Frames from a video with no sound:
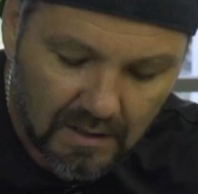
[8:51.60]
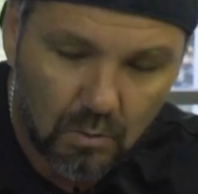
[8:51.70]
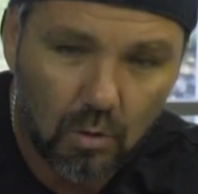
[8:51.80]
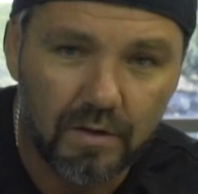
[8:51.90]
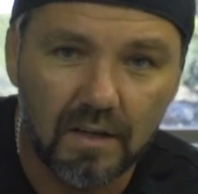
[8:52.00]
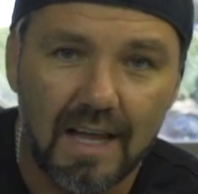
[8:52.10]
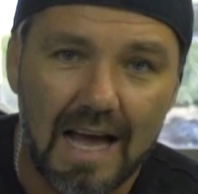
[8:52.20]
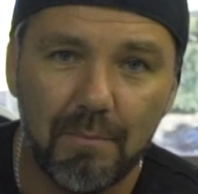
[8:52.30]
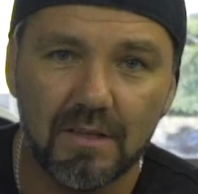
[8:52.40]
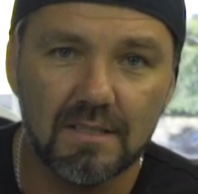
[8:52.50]
Now to all the
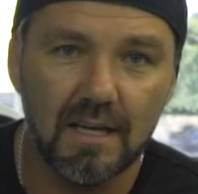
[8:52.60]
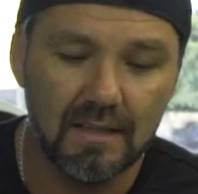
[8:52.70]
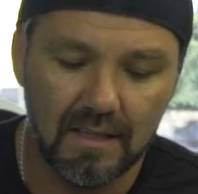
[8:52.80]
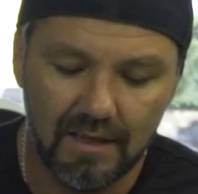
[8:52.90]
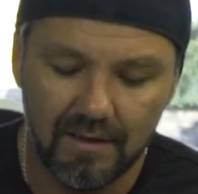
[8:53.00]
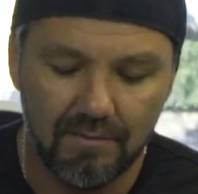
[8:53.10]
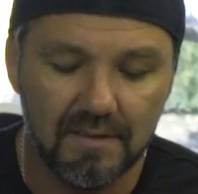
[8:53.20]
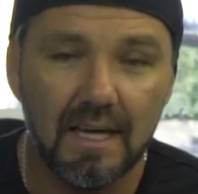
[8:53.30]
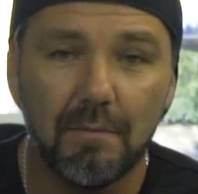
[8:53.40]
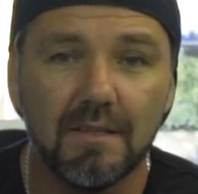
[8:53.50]
alarmists out there, I
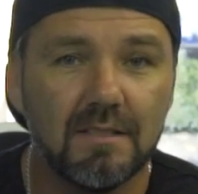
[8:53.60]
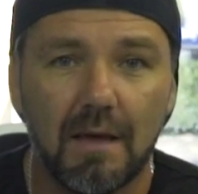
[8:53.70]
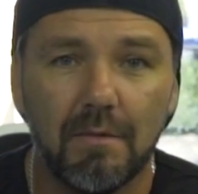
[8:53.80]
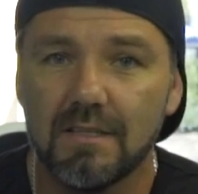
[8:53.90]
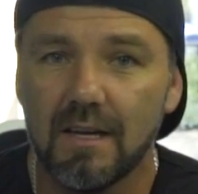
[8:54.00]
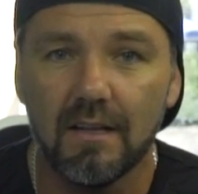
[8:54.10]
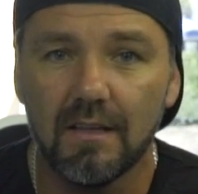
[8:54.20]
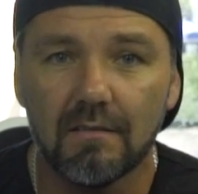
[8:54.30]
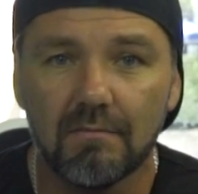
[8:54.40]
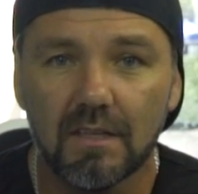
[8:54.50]
haven't damaged
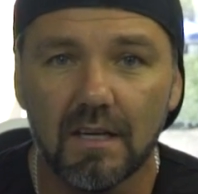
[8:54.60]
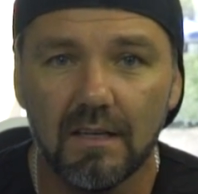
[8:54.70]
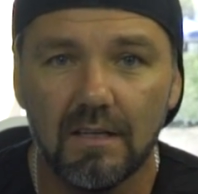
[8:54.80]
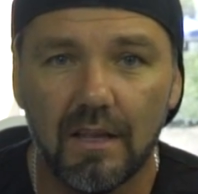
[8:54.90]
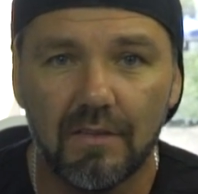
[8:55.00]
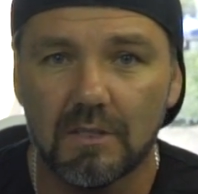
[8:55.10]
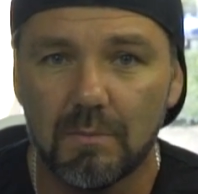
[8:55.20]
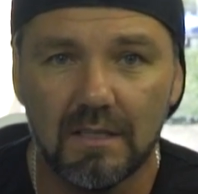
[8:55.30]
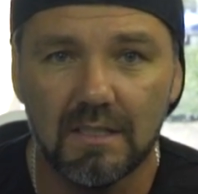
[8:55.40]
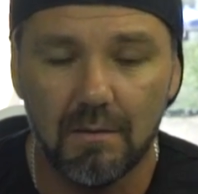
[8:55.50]
anything, okay? Nothing's
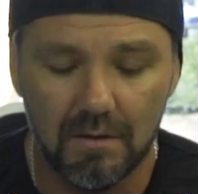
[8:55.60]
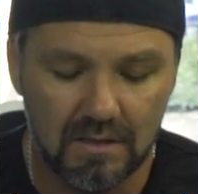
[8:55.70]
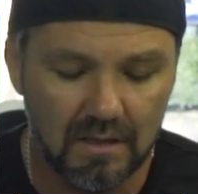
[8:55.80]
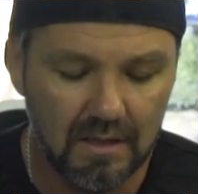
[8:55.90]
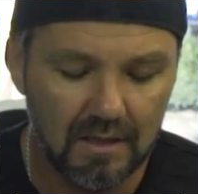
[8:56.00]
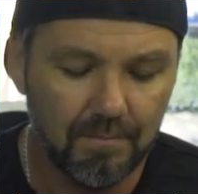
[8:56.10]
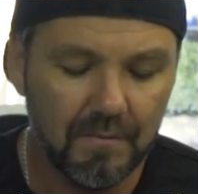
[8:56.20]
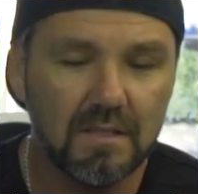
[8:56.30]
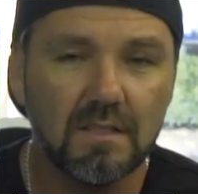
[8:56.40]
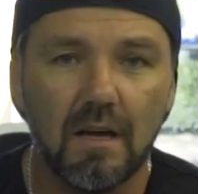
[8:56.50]
been damaged.
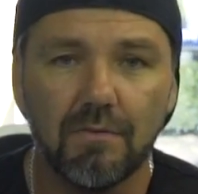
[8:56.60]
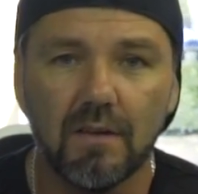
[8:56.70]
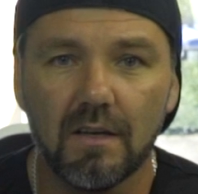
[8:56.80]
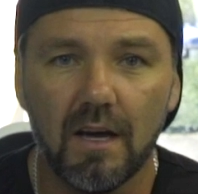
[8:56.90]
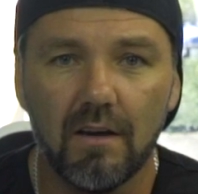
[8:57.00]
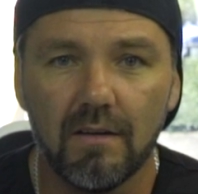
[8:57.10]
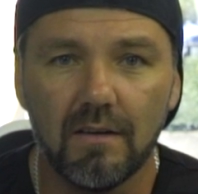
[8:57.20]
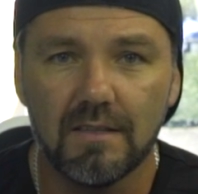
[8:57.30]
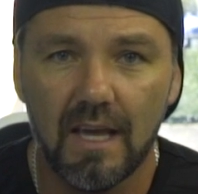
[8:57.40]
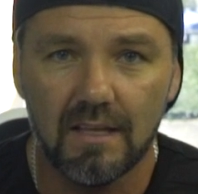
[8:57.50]
This stuff can go
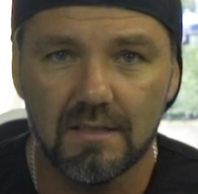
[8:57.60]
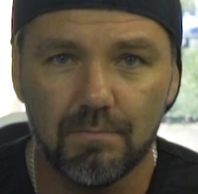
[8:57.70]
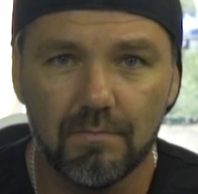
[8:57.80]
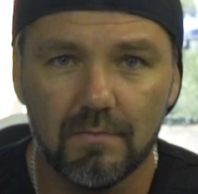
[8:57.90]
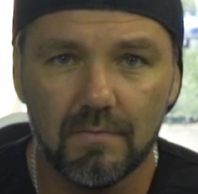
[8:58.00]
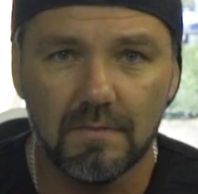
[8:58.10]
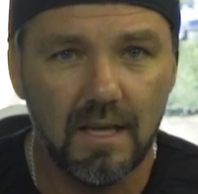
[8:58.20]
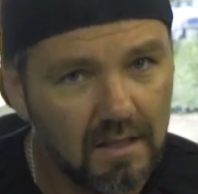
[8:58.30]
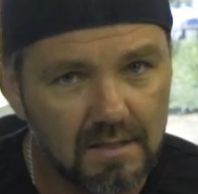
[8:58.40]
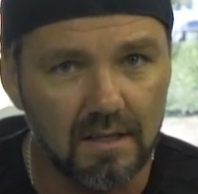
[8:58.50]
an intense
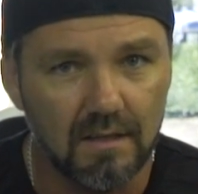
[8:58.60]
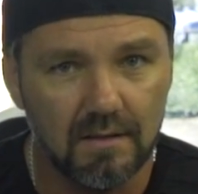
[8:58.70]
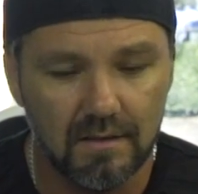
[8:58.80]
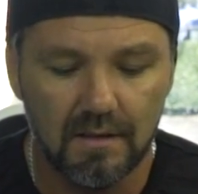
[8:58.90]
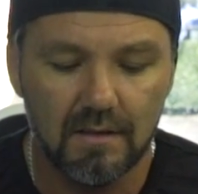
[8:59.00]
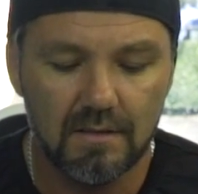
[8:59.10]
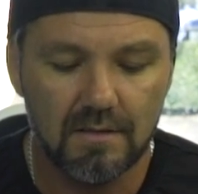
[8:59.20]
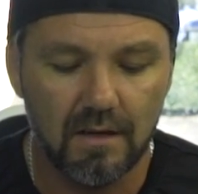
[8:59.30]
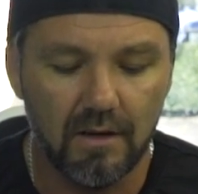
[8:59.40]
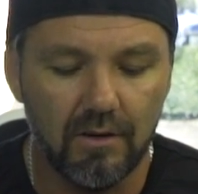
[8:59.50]
heat.
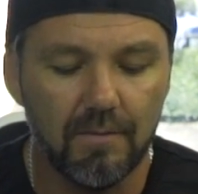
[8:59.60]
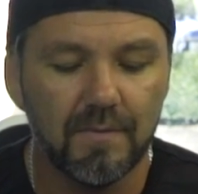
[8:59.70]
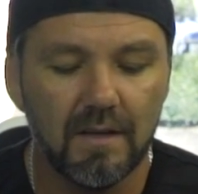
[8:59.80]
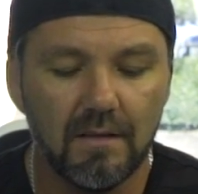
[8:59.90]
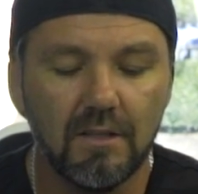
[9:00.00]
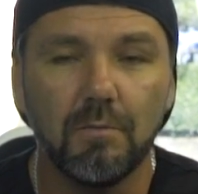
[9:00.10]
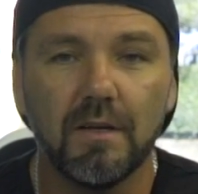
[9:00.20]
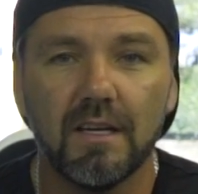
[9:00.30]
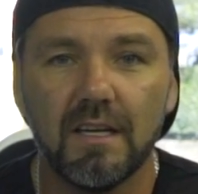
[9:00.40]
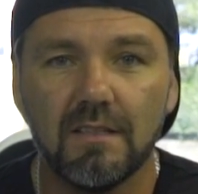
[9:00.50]
So a little
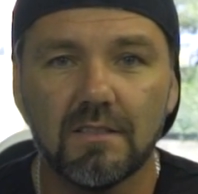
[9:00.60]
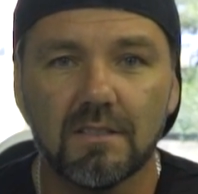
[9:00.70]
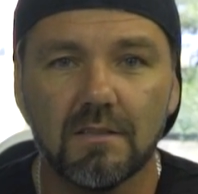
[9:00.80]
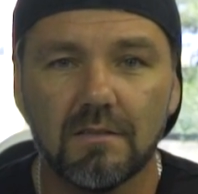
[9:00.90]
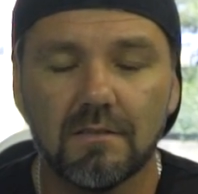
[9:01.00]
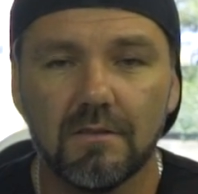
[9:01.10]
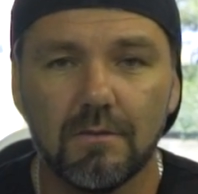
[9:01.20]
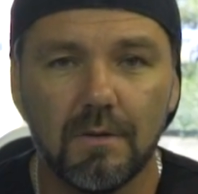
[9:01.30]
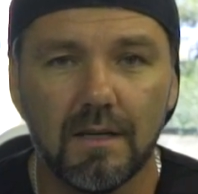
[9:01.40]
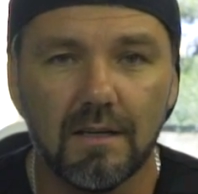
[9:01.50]
bit of heat just
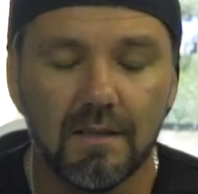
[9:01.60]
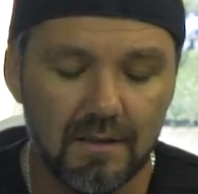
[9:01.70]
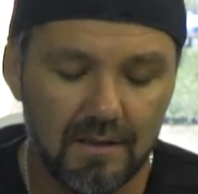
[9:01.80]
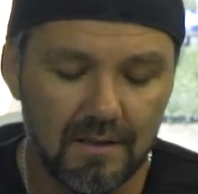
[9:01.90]
to